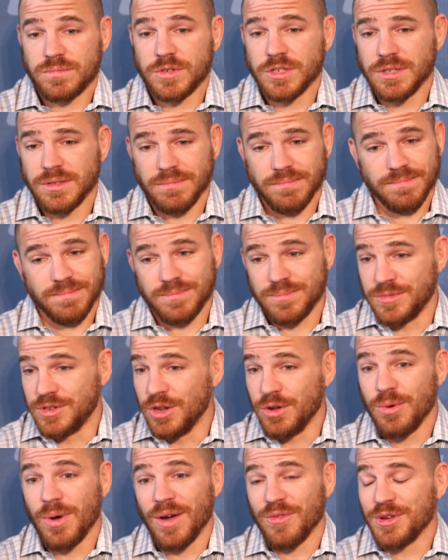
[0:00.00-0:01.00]
just
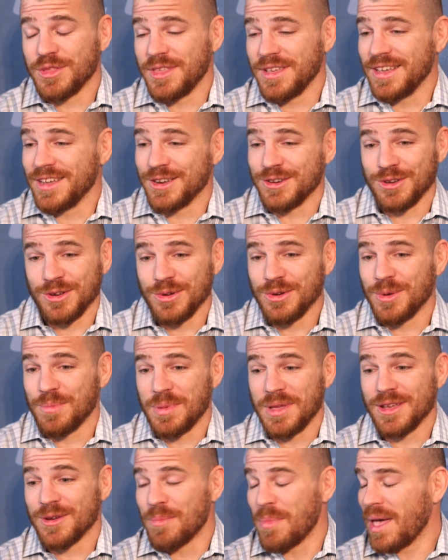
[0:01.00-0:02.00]
do everything you can do to be your